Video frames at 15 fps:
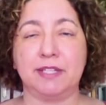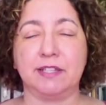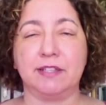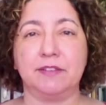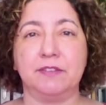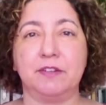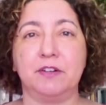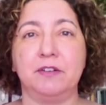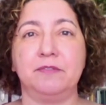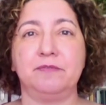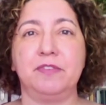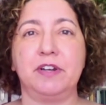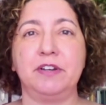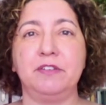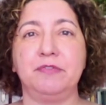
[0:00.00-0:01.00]
There are
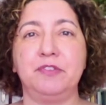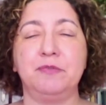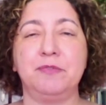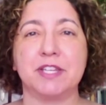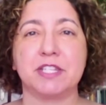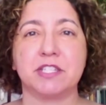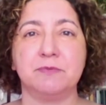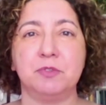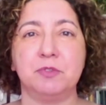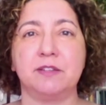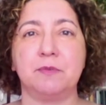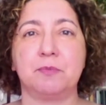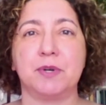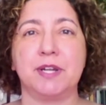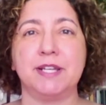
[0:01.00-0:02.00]
very few vegetables,
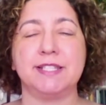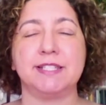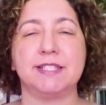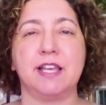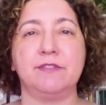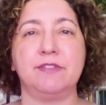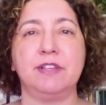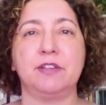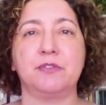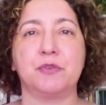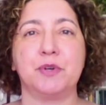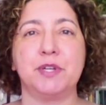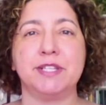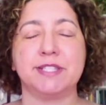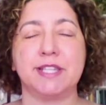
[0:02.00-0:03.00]
and the prices have
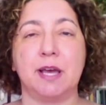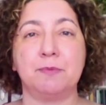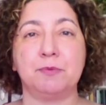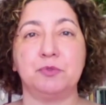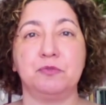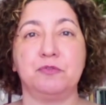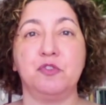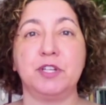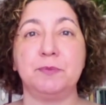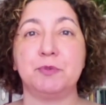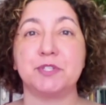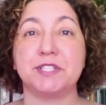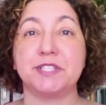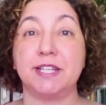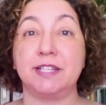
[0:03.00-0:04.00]
increased up to
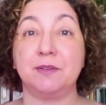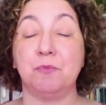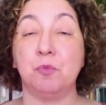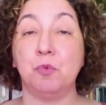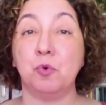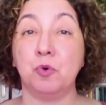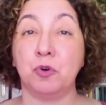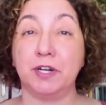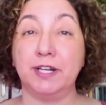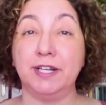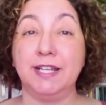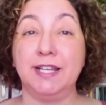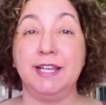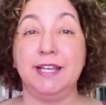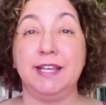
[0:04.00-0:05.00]
40%
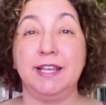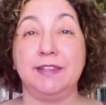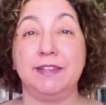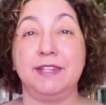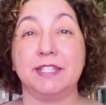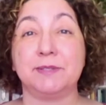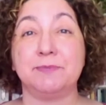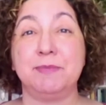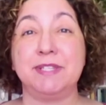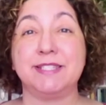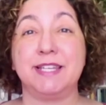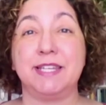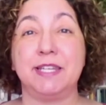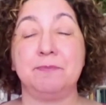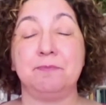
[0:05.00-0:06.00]
more. This
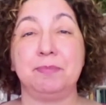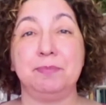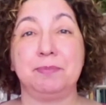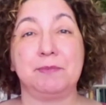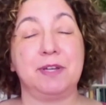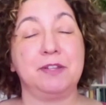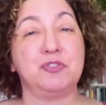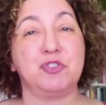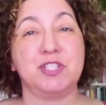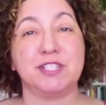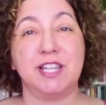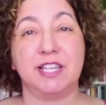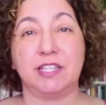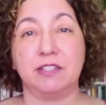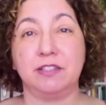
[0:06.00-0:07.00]
means that in
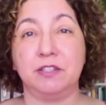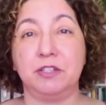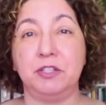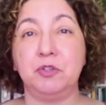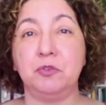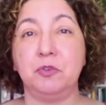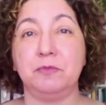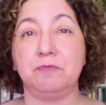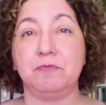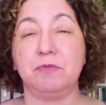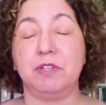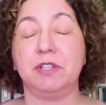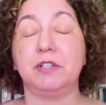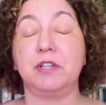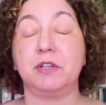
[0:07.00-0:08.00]
countries like in
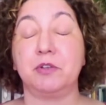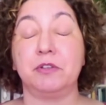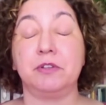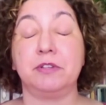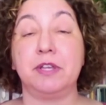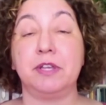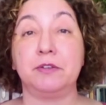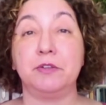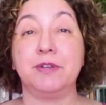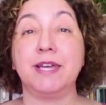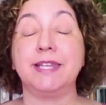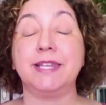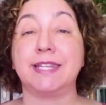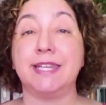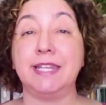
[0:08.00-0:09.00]
the
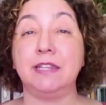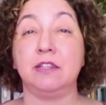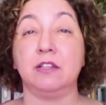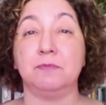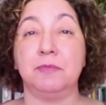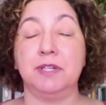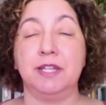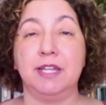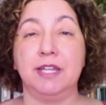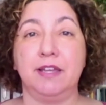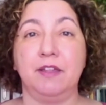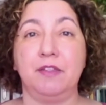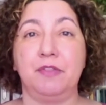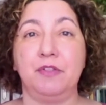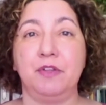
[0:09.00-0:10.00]
United Kingdom,
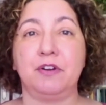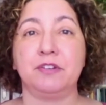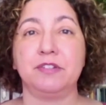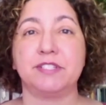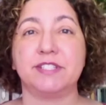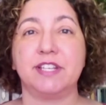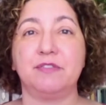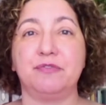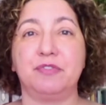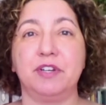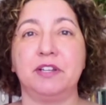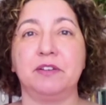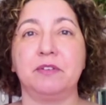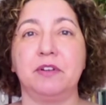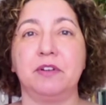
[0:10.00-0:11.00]
they're
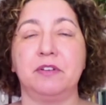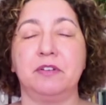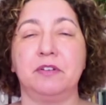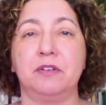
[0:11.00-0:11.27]
suffering.